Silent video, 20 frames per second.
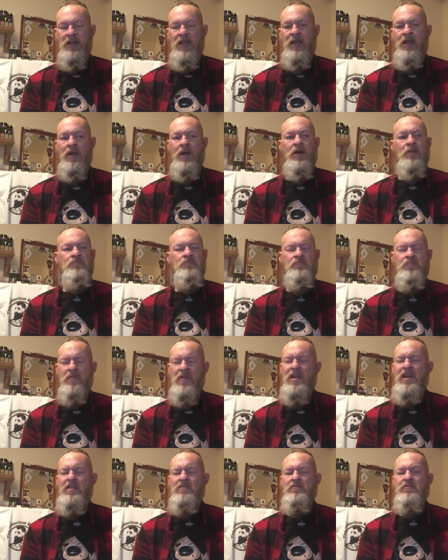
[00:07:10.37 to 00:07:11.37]
Now I
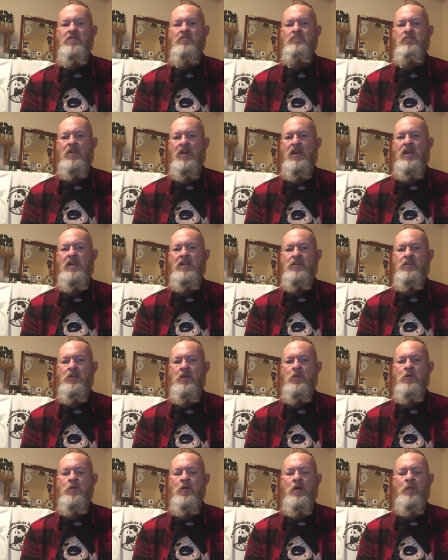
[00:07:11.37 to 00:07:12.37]
really really
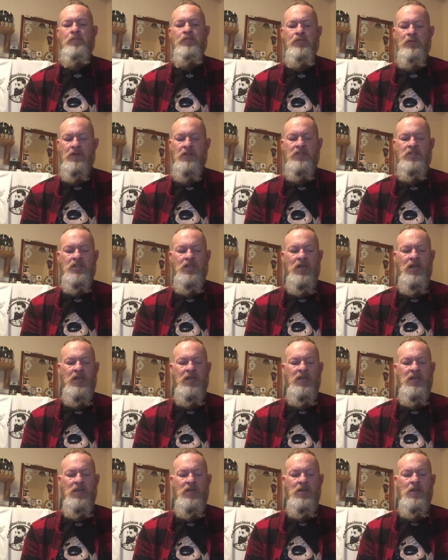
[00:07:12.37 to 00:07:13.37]
do
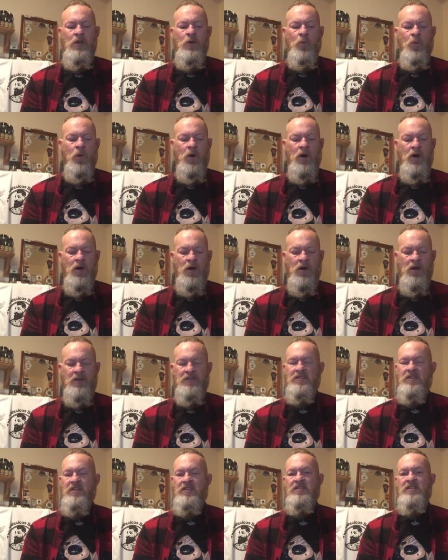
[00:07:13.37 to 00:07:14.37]
appreciate what
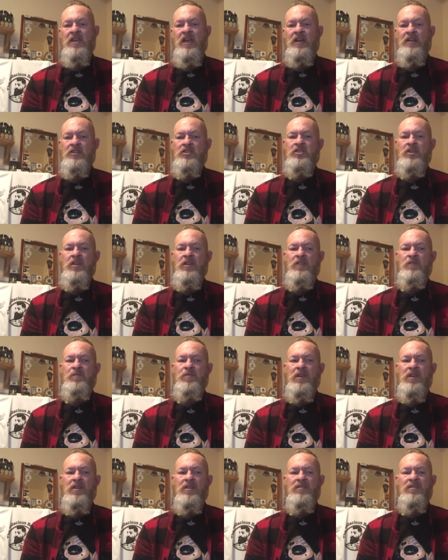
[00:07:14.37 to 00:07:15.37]
artists can achieve
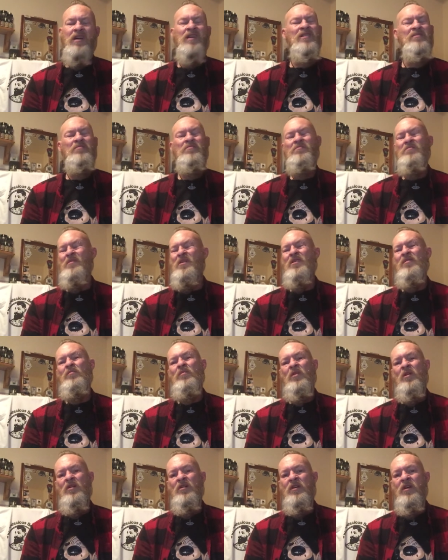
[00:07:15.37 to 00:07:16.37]
because I'm
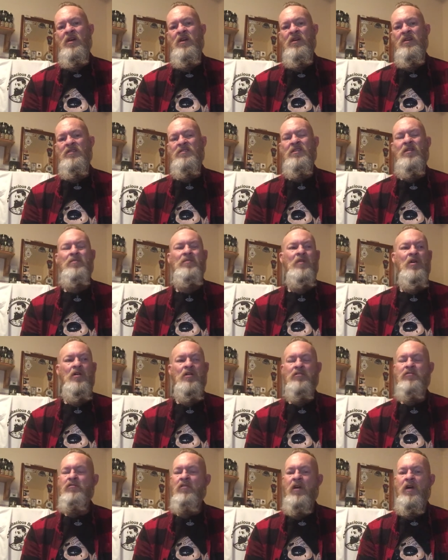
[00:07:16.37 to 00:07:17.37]
I'm not an artist. I'm not
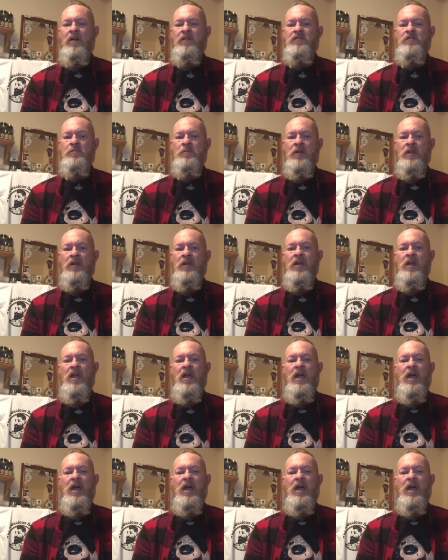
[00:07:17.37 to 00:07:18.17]
a craftsman.